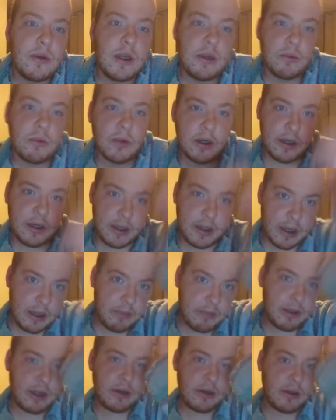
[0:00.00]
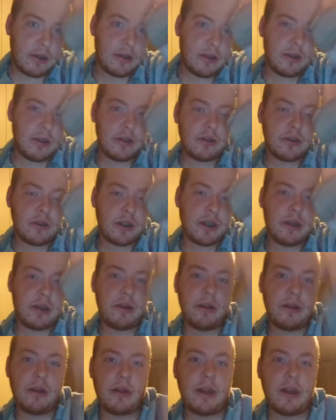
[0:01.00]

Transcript: and when it came out on the other side of the